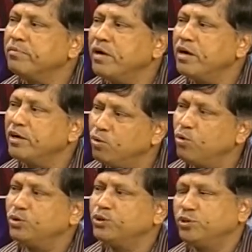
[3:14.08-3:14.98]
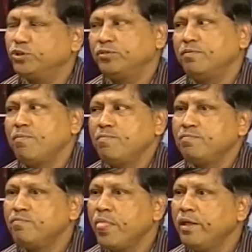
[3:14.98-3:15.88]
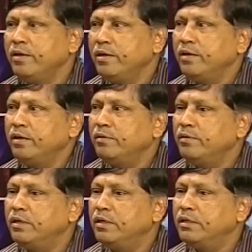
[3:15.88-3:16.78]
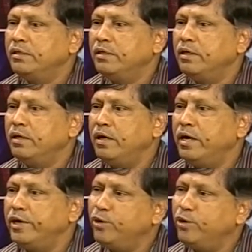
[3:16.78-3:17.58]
So how do we do that? Is there a survey that is conducted?